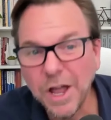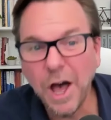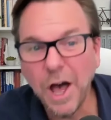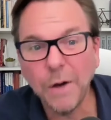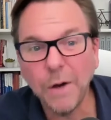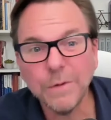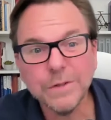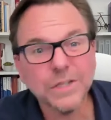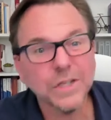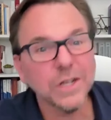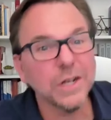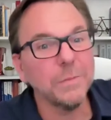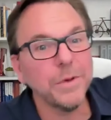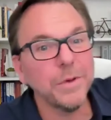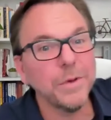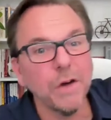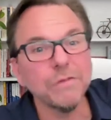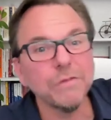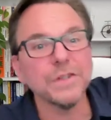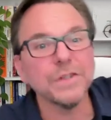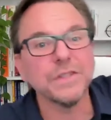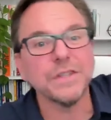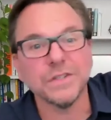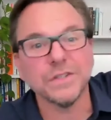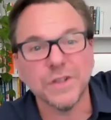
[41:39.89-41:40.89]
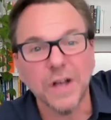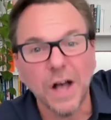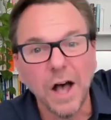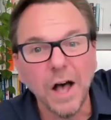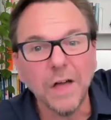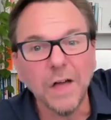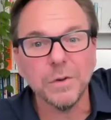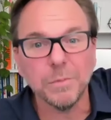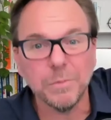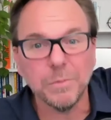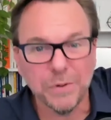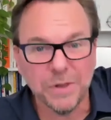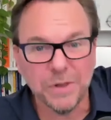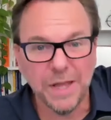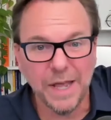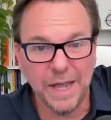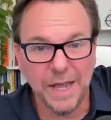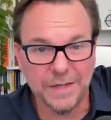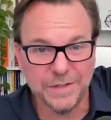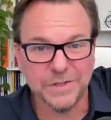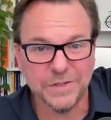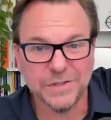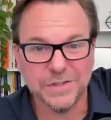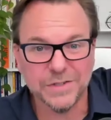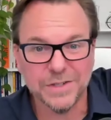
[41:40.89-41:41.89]
know is going to be over at this other
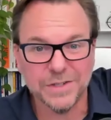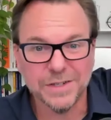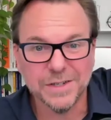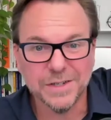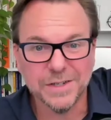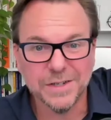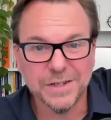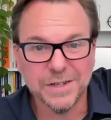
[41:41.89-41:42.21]
place,